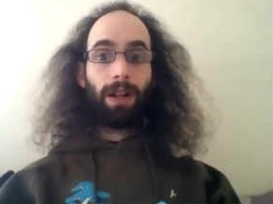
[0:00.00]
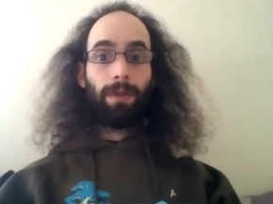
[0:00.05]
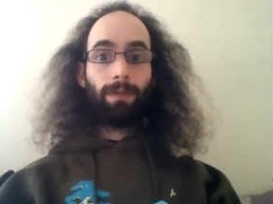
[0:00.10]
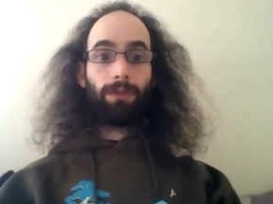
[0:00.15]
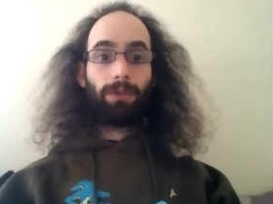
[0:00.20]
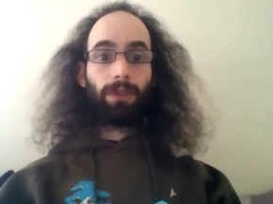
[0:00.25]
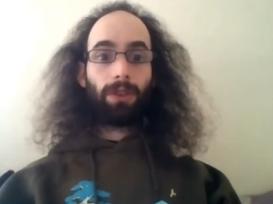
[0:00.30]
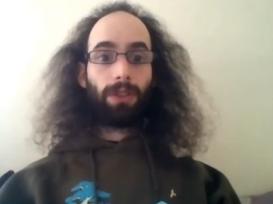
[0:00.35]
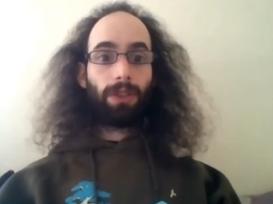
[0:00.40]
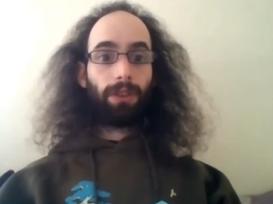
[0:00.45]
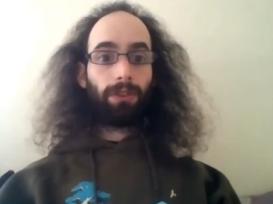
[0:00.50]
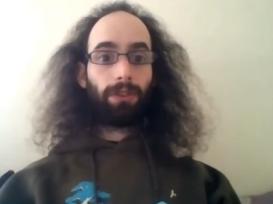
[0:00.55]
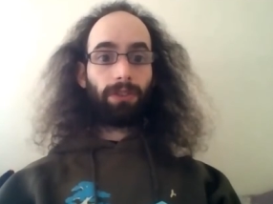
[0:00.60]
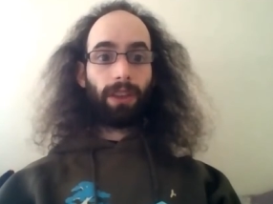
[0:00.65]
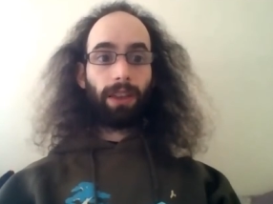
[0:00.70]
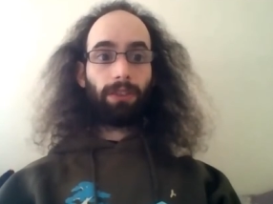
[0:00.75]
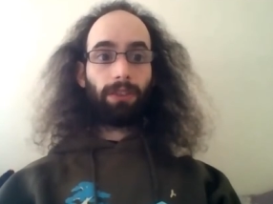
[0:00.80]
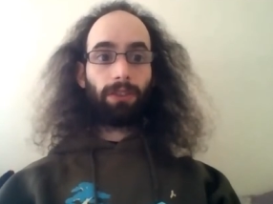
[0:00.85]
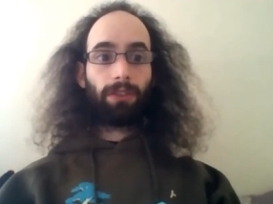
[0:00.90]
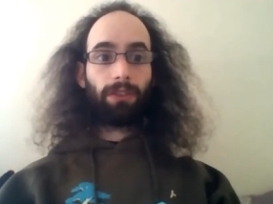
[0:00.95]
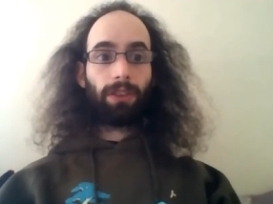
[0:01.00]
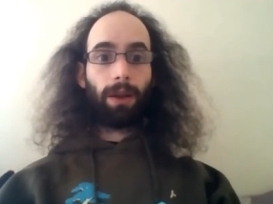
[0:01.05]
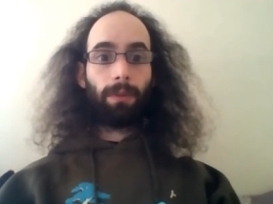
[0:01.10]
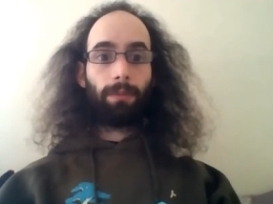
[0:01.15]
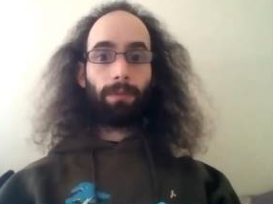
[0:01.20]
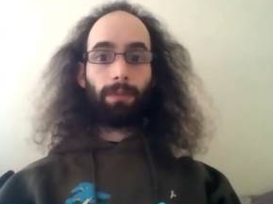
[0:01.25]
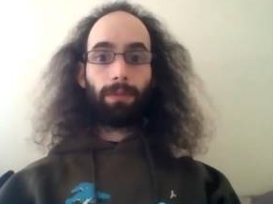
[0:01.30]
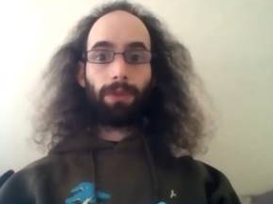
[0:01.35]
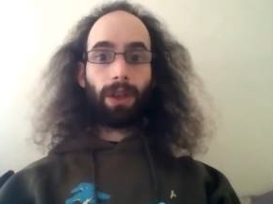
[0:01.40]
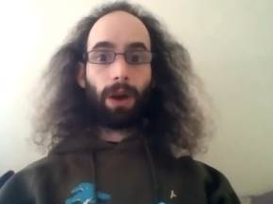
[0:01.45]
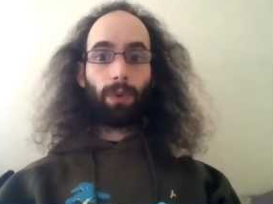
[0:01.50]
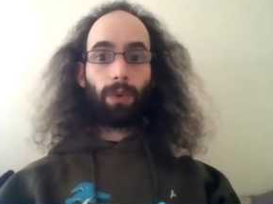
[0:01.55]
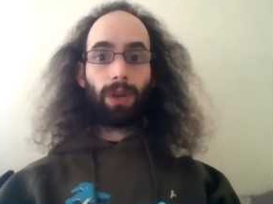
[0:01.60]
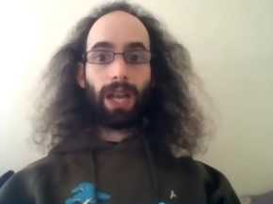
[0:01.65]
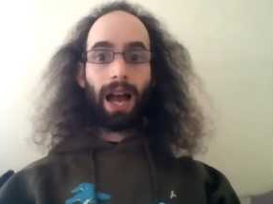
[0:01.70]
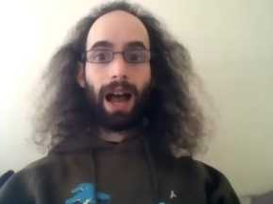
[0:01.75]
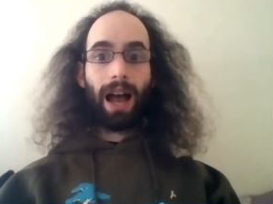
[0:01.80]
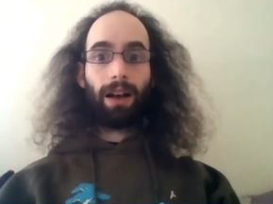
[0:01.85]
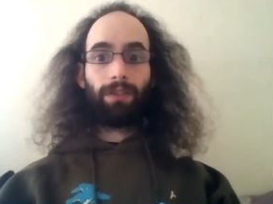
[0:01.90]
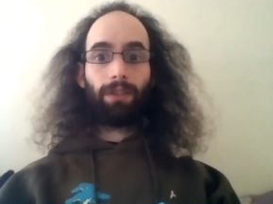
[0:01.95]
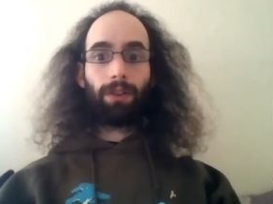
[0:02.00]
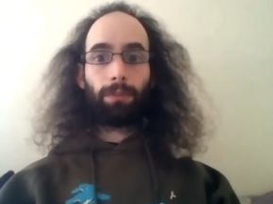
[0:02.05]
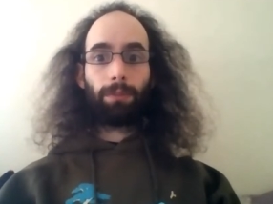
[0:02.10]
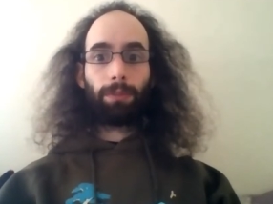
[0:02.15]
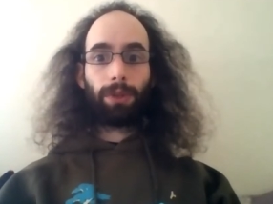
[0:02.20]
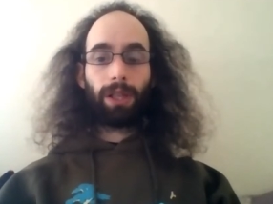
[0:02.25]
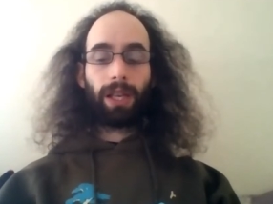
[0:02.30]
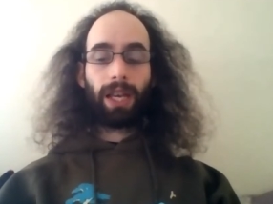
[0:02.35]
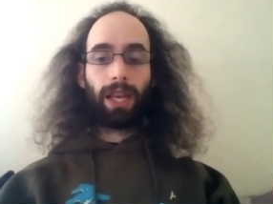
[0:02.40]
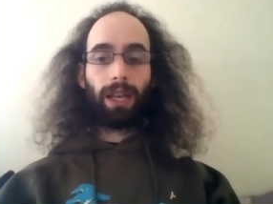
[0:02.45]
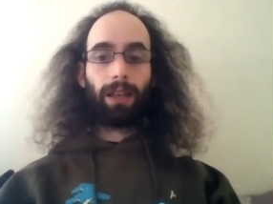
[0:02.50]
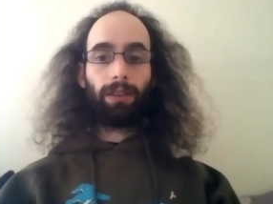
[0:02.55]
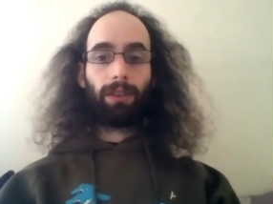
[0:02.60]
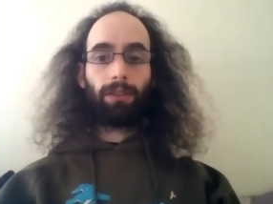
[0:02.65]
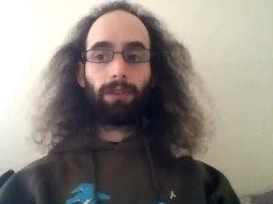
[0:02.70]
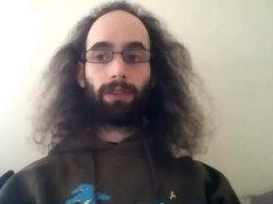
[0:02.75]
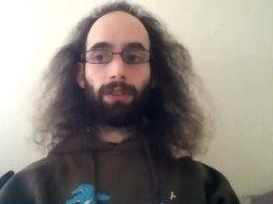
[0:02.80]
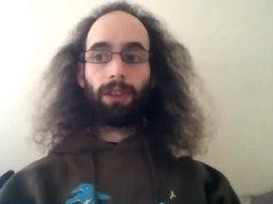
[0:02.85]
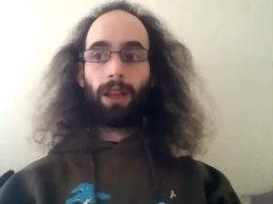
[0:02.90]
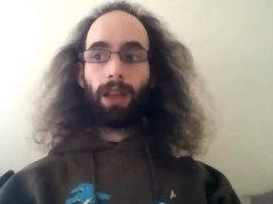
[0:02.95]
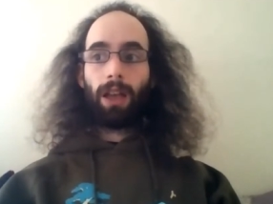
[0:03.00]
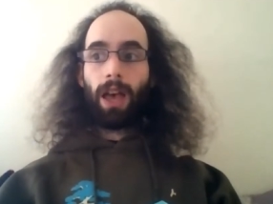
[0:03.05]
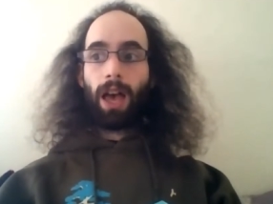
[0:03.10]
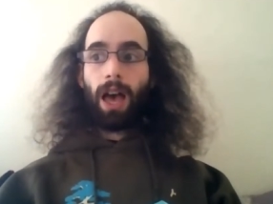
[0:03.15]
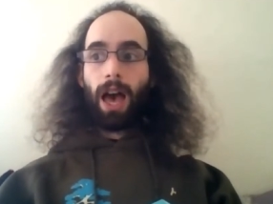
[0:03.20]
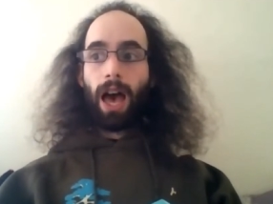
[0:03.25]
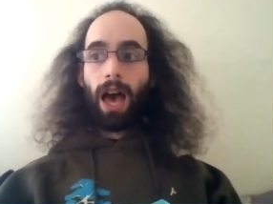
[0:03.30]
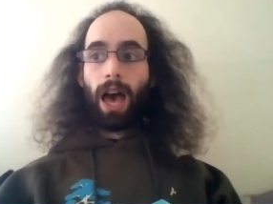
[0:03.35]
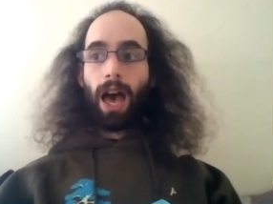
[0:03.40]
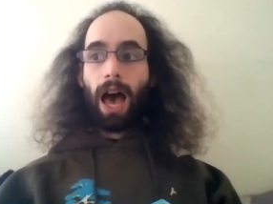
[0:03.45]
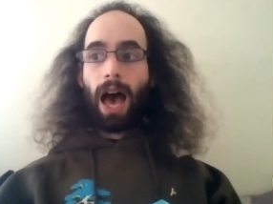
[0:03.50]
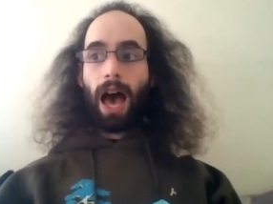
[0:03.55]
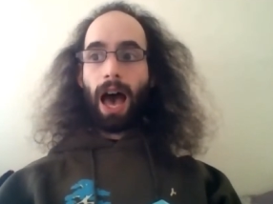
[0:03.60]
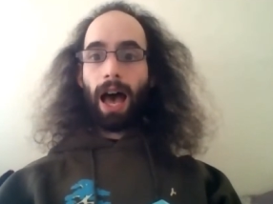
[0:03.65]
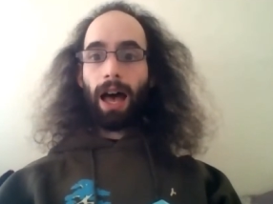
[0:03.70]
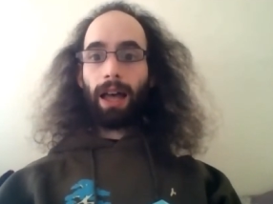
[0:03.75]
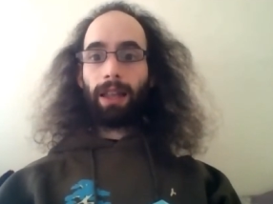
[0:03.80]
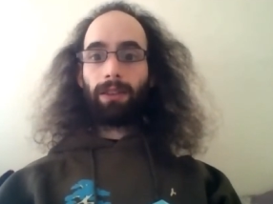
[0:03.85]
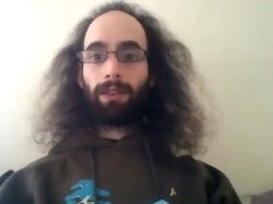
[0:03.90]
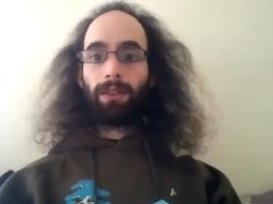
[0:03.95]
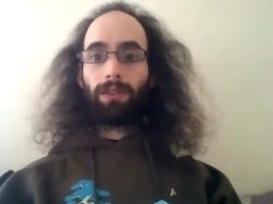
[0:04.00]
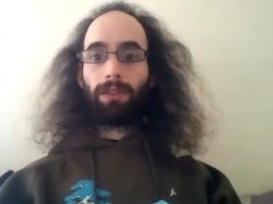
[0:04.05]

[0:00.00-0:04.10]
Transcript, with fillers: to the system that we have in place. Yeah. And